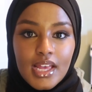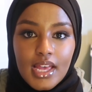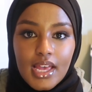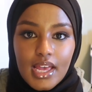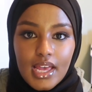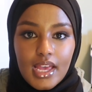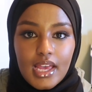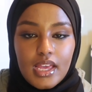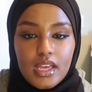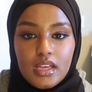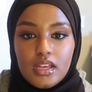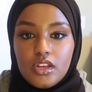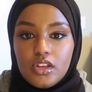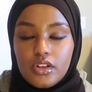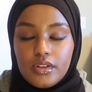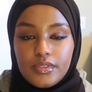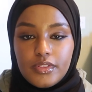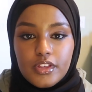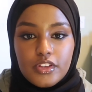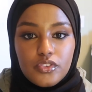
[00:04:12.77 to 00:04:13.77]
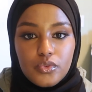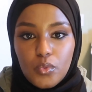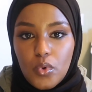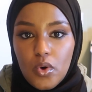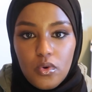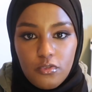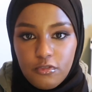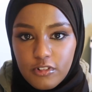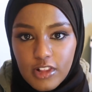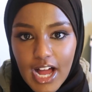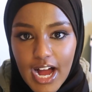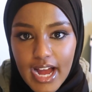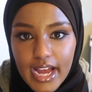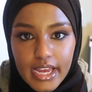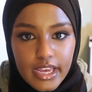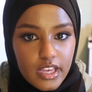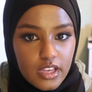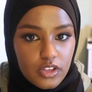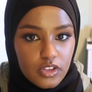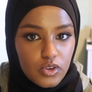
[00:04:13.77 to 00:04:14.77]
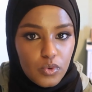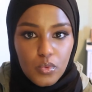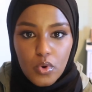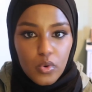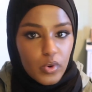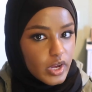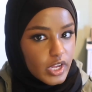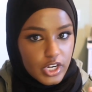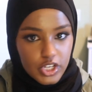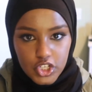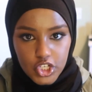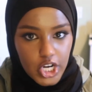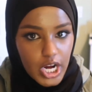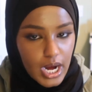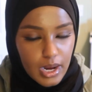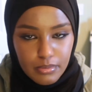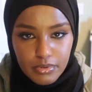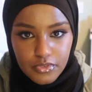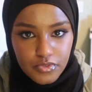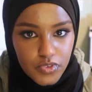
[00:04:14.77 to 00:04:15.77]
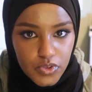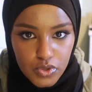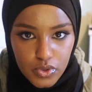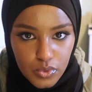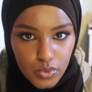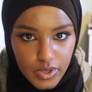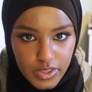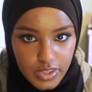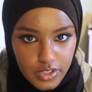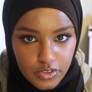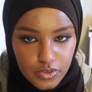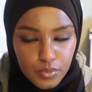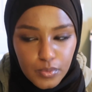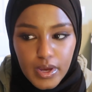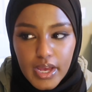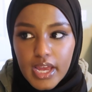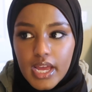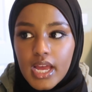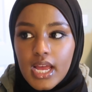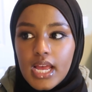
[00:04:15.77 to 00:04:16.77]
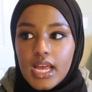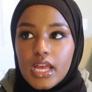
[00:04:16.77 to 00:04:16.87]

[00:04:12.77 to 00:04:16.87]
hey, this won't fly, you won't get a job if you do it this way.